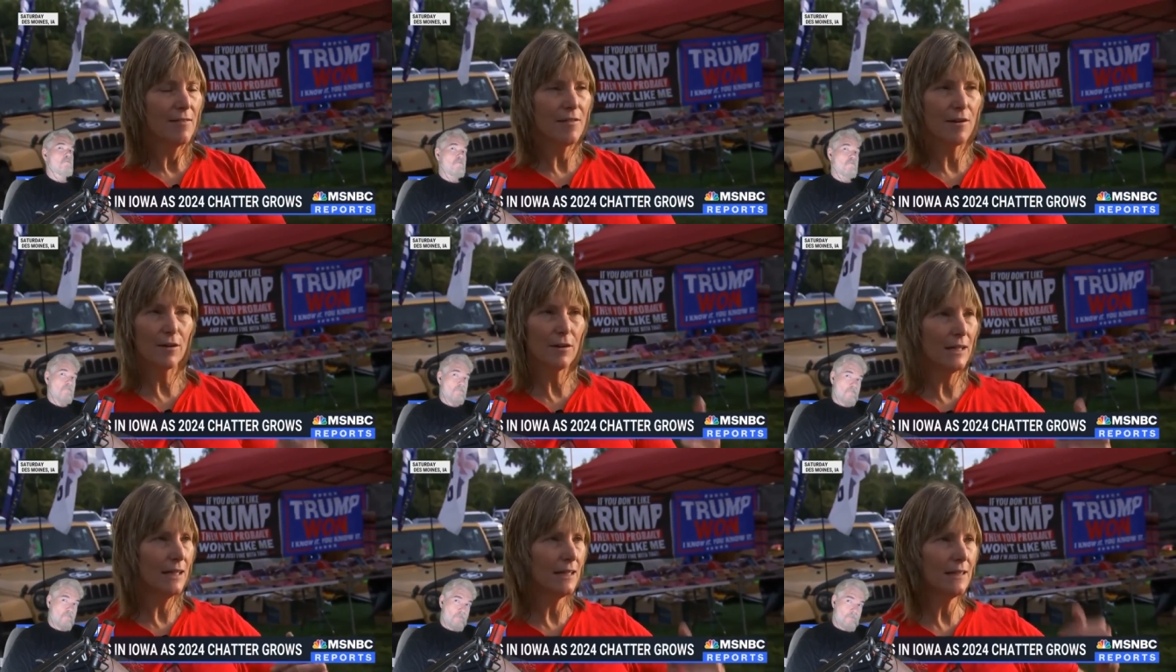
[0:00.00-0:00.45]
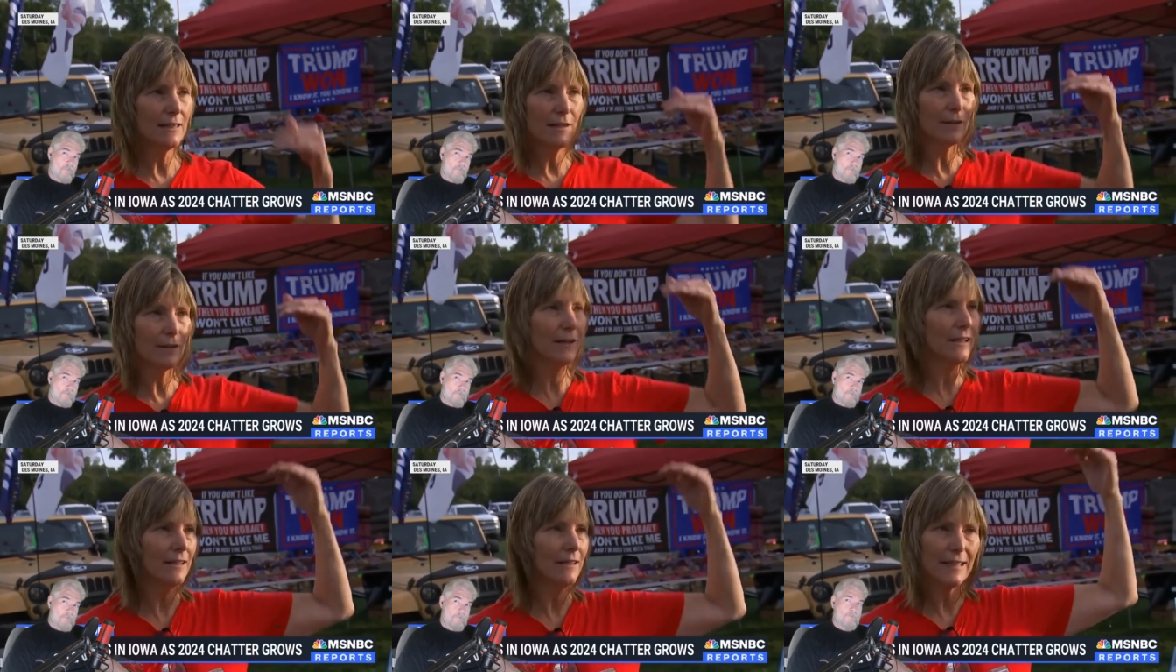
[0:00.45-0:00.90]
they're in
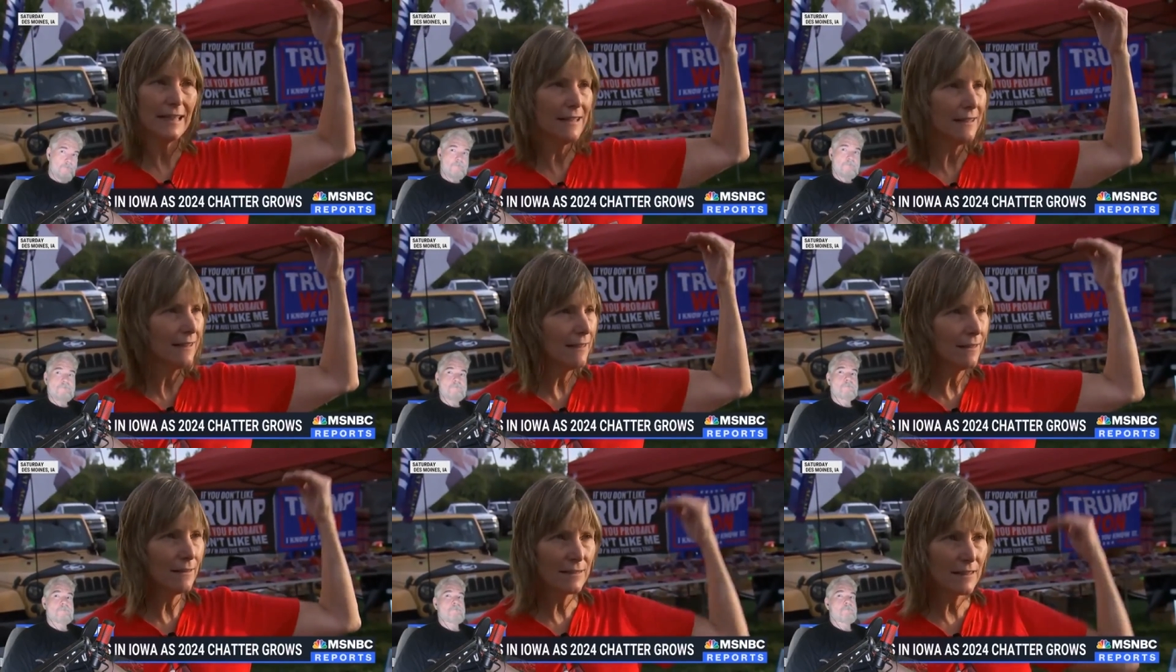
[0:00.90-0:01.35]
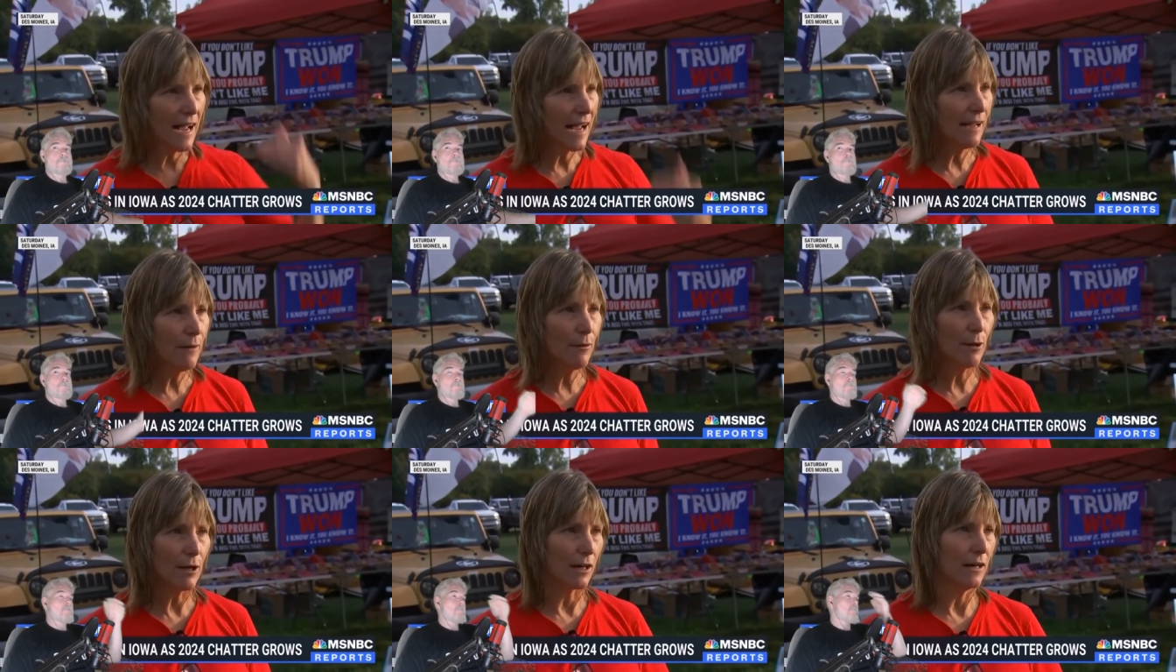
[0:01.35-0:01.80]
their elite little
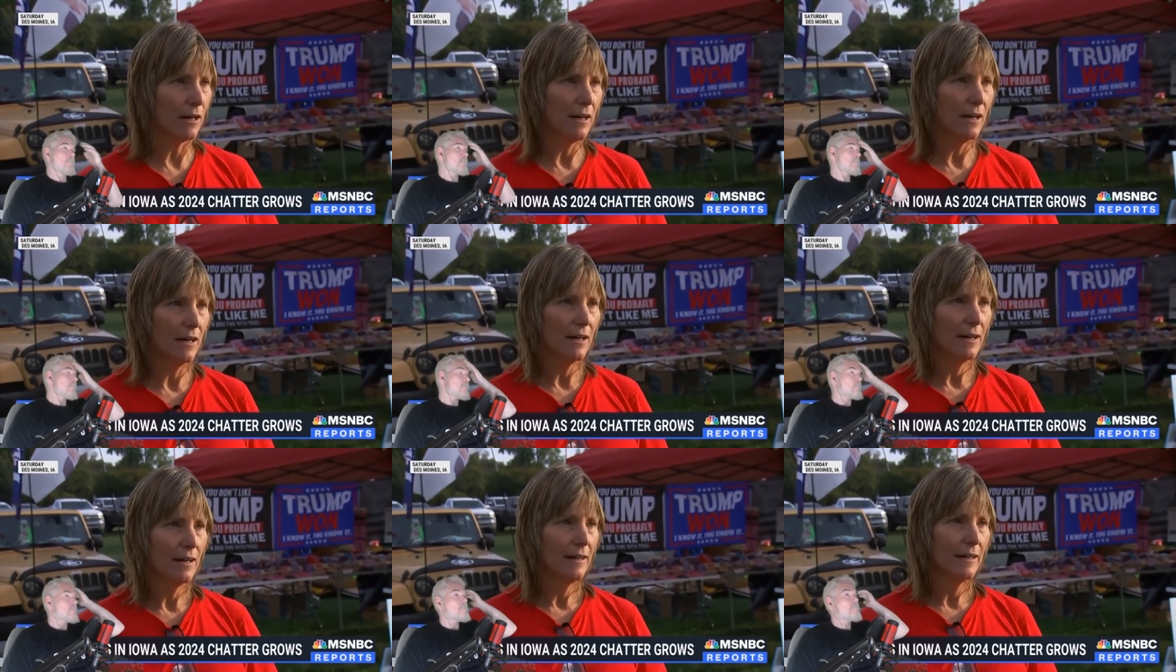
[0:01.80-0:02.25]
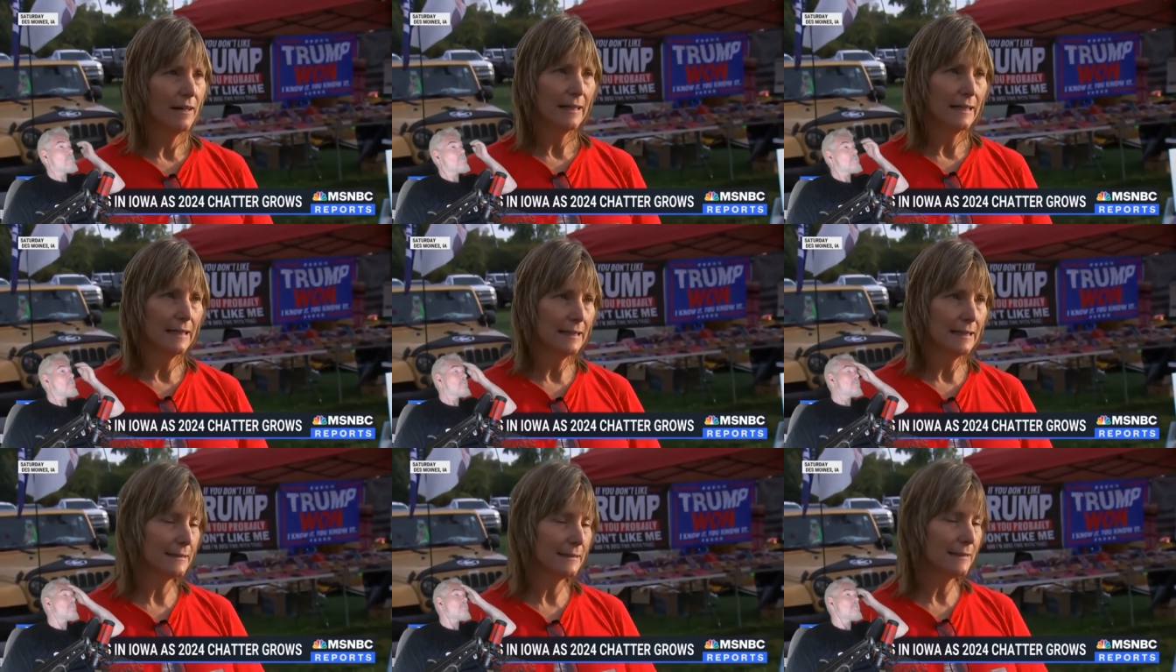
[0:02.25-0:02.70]
tower.
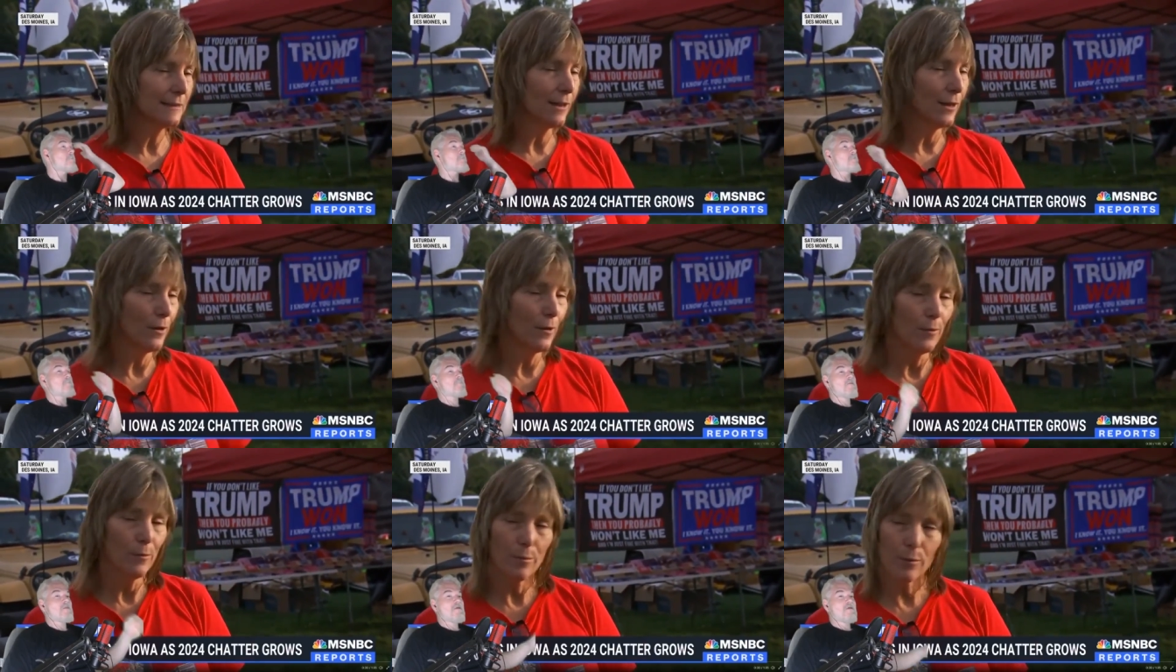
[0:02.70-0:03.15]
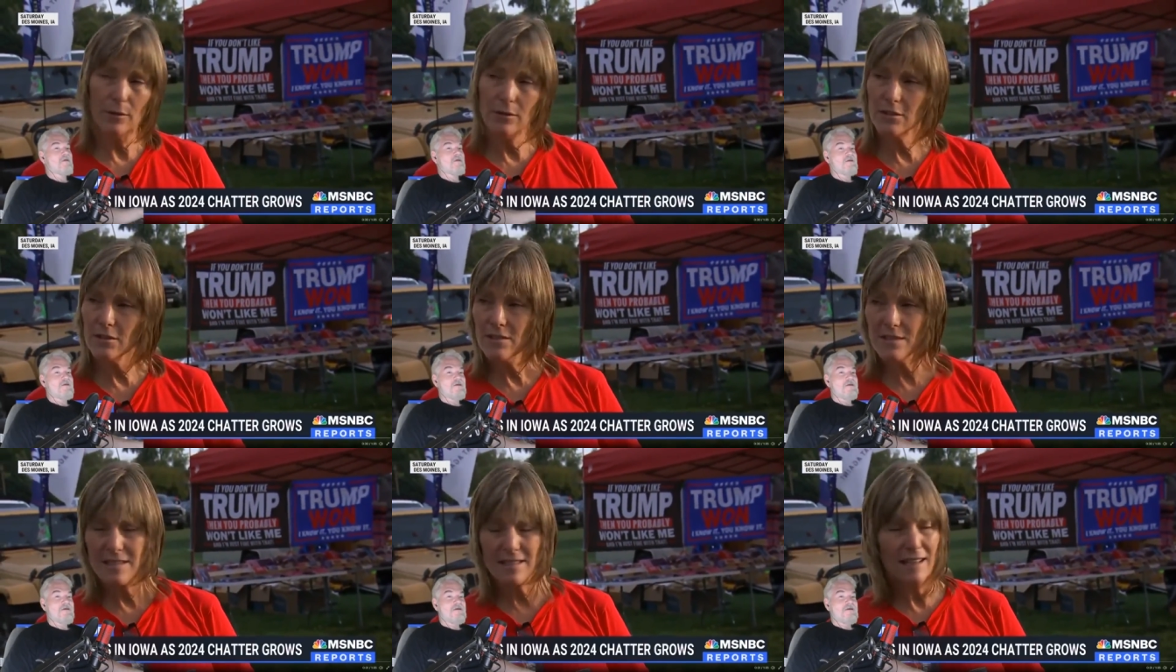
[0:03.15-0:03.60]
And so
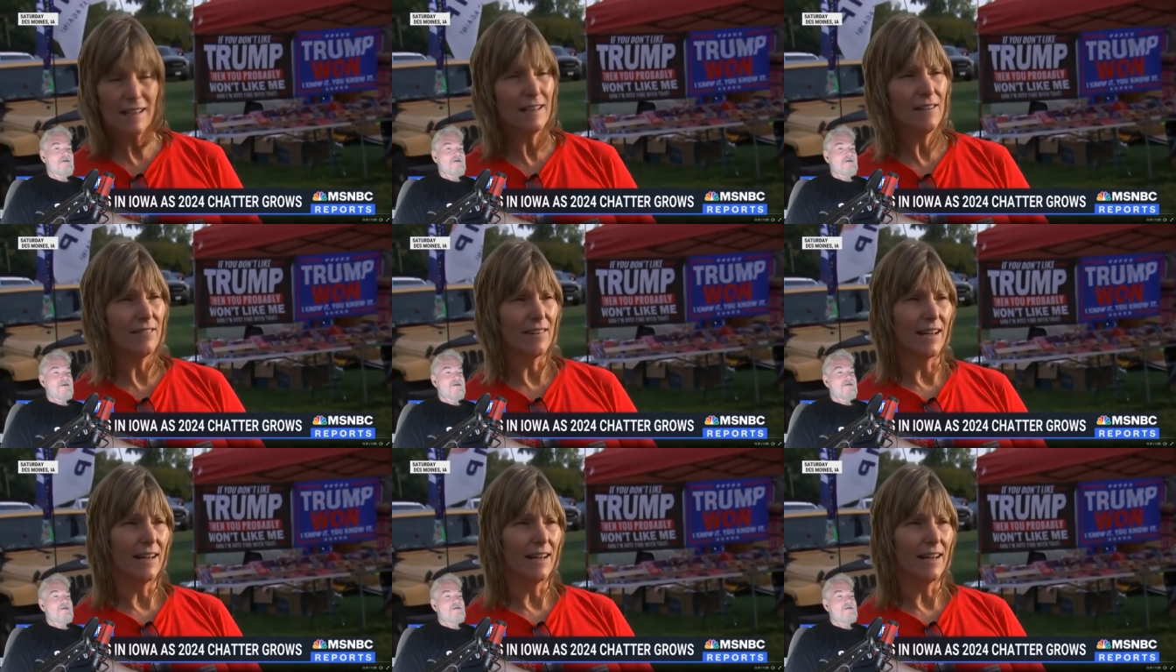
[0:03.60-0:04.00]
we're just sick of